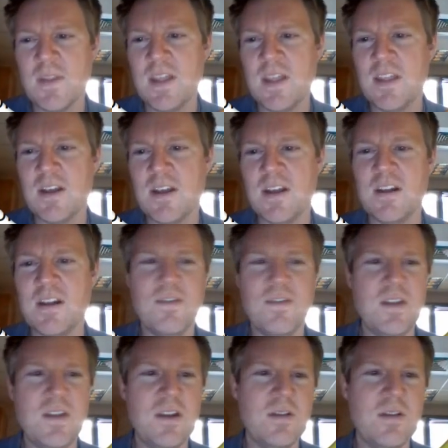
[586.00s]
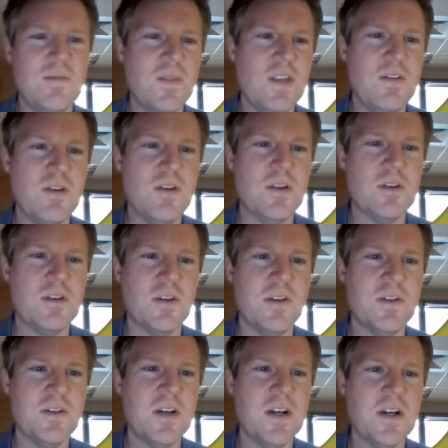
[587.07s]
he thought if you control
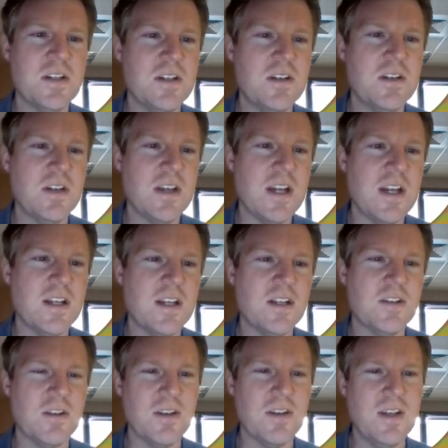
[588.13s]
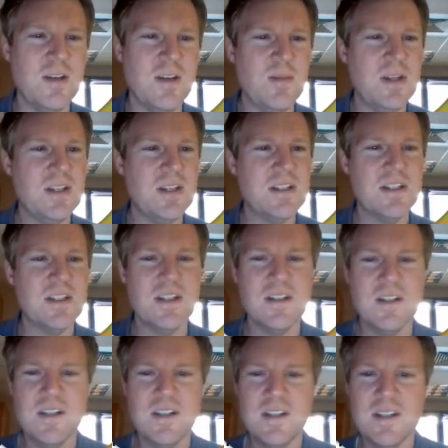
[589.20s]
the drugs, you can kind of control the hippies
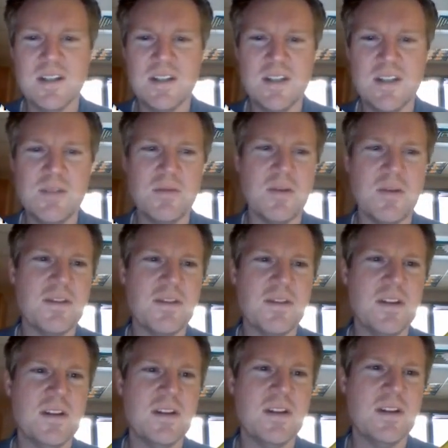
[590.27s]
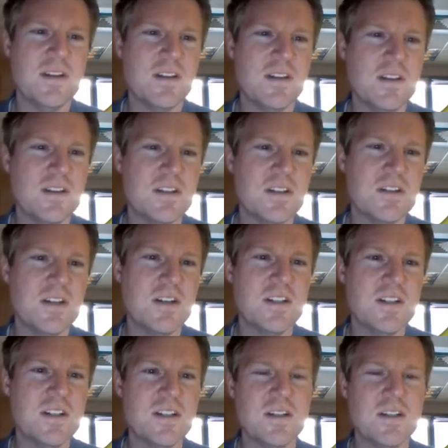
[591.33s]
and keep them off the
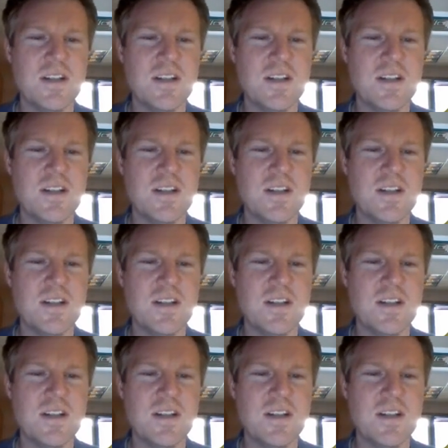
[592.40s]
streets,